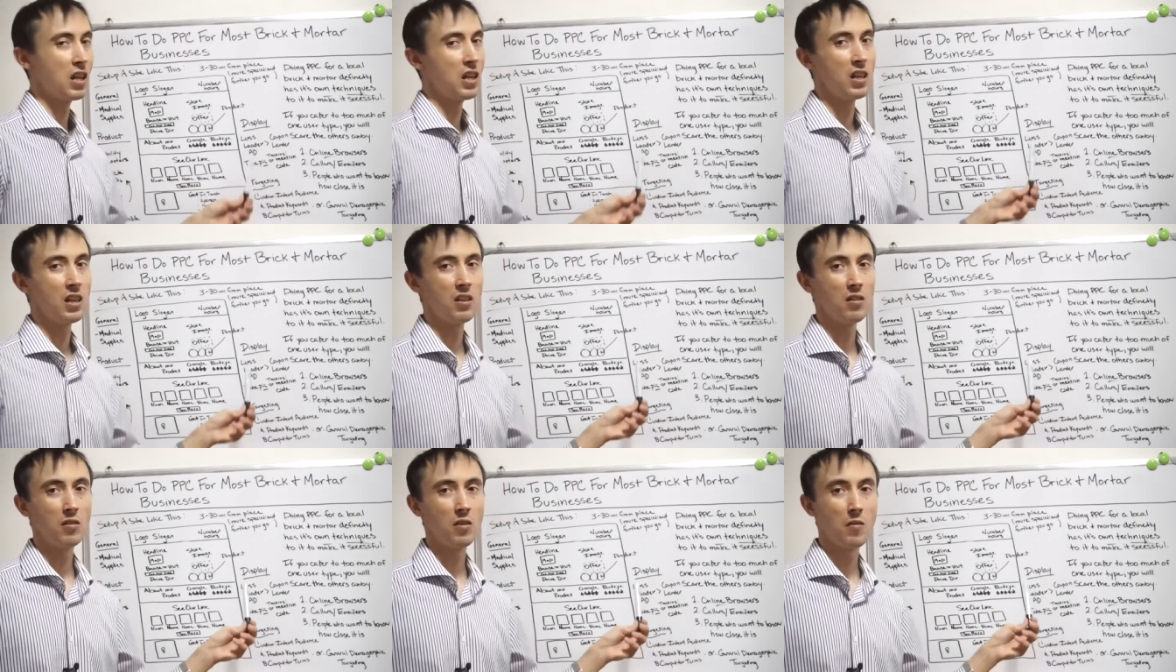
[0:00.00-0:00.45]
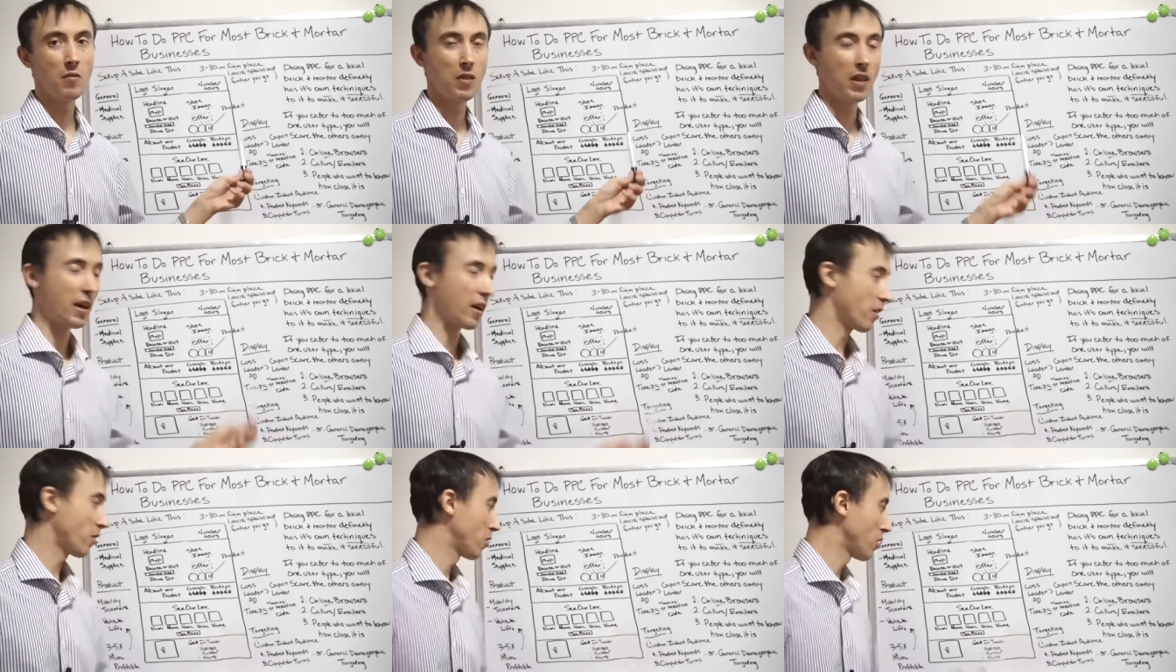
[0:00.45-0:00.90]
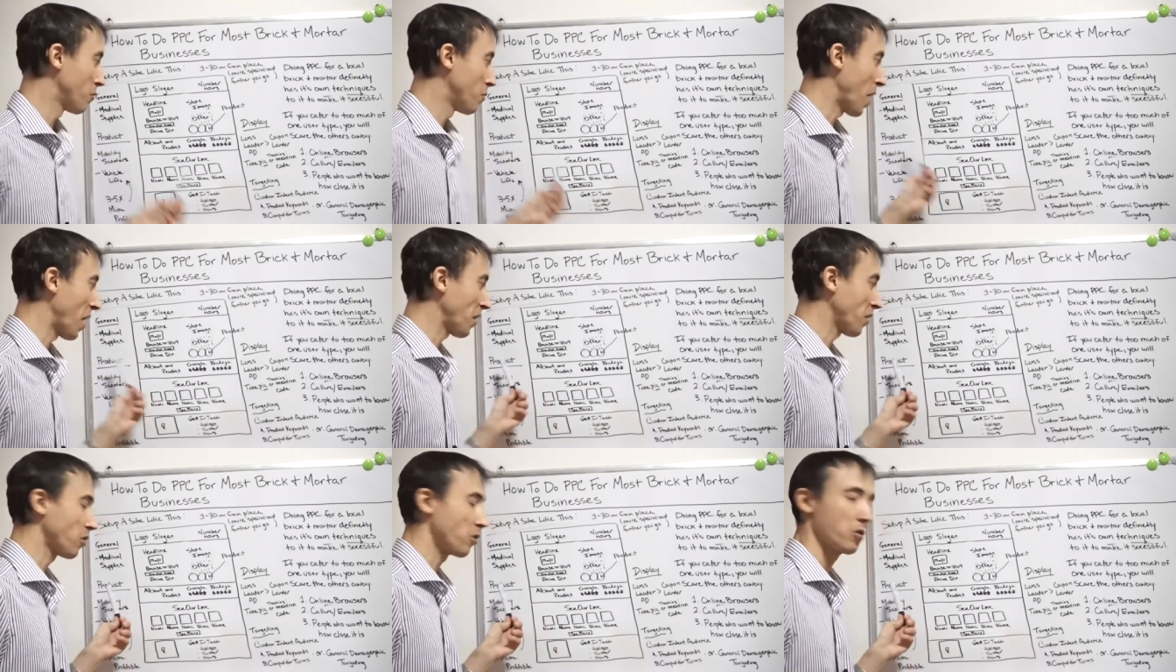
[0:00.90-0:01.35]
any of like
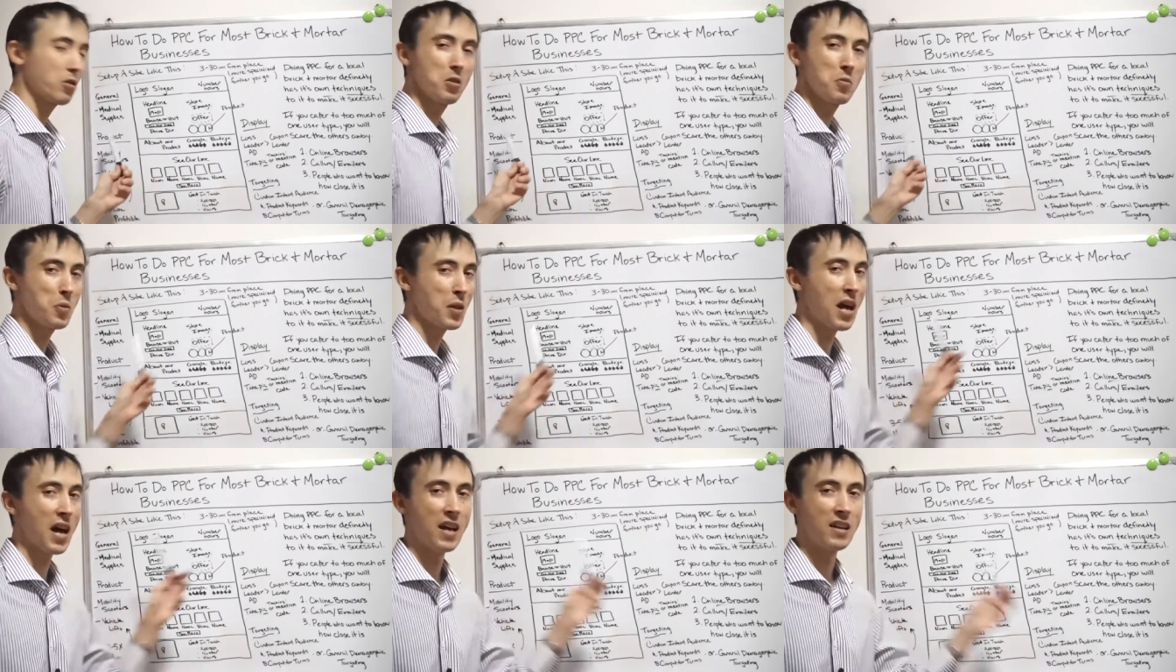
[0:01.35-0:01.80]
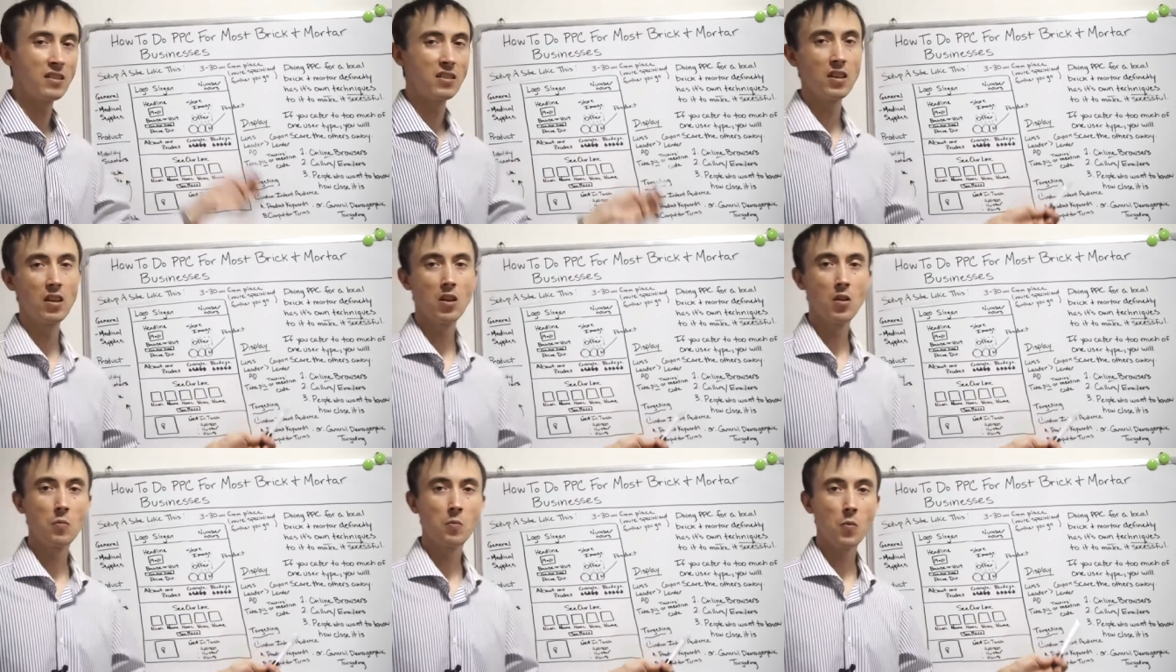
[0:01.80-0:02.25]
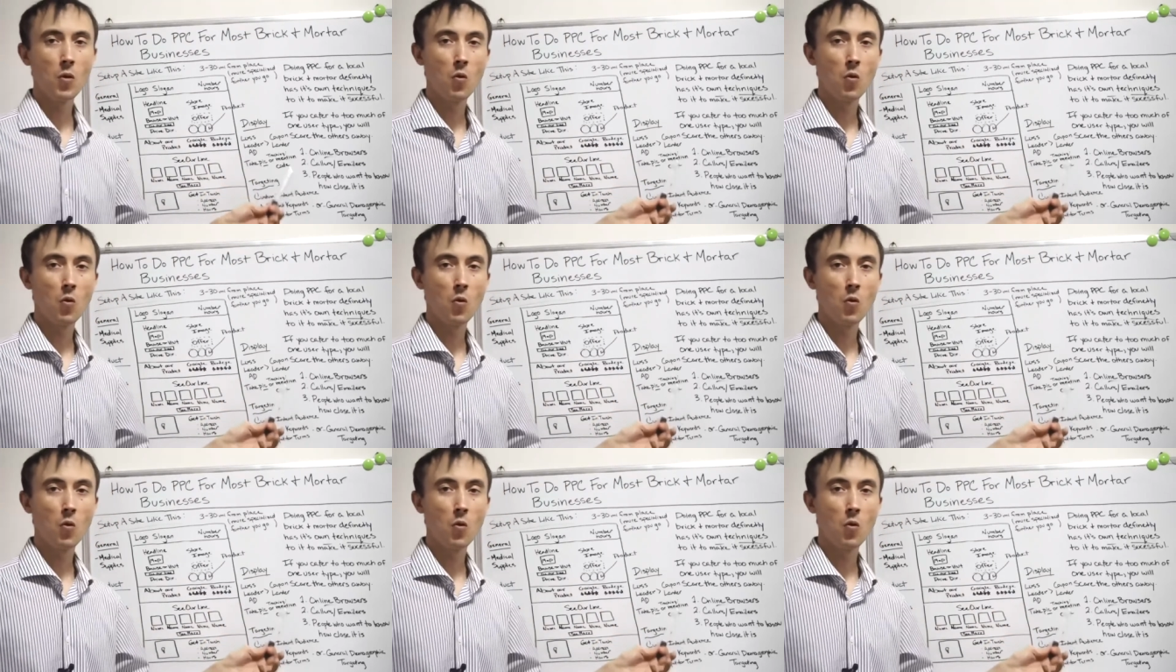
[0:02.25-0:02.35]
the medical supplies,